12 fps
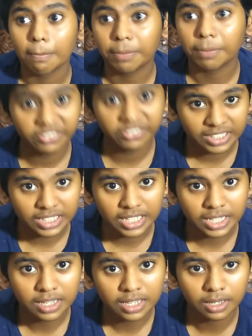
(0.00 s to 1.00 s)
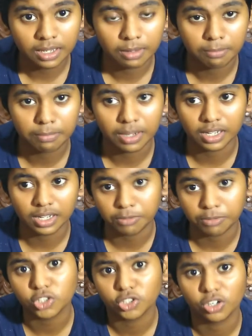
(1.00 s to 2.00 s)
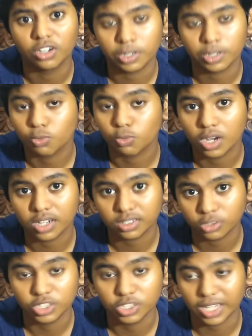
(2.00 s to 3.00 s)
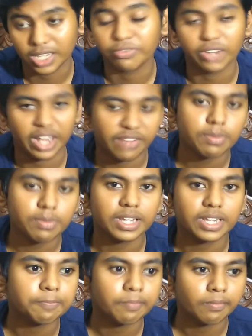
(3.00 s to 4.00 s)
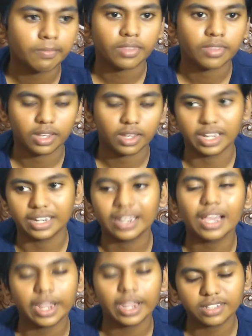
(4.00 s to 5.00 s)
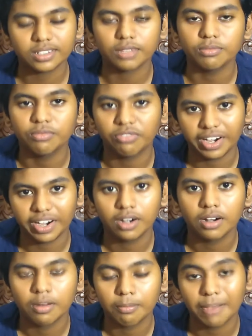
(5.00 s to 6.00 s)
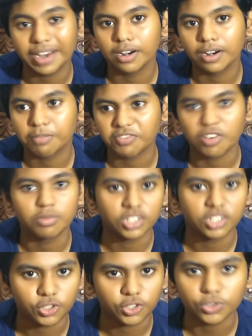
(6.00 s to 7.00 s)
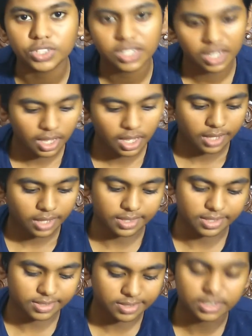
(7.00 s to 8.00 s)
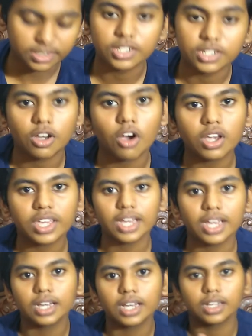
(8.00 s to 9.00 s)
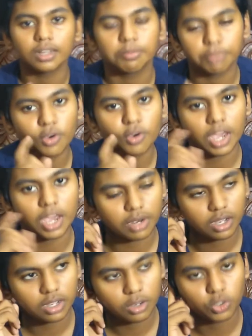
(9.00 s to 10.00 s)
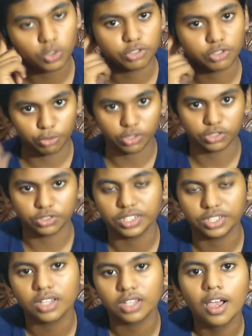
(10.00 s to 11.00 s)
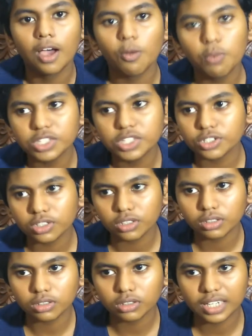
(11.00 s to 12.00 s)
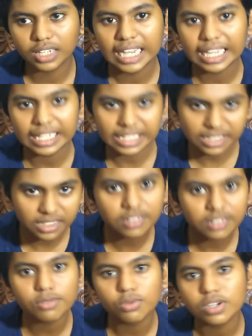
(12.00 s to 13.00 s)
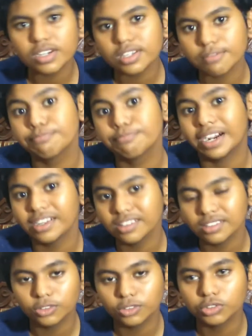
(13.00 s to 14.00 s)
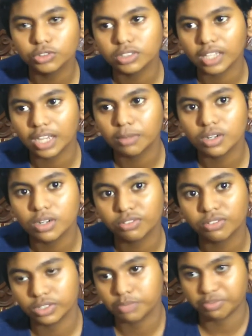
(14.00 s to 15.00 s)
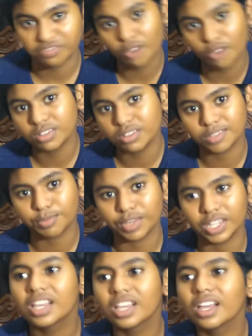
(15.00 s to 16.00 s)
perfectly, but I'm not sure it'll work. Do the same for everybody. It has some minor performance issues. There's the Nokia Pro Camera, which is ported to this, which kind of works better than Google Camera for the performance, but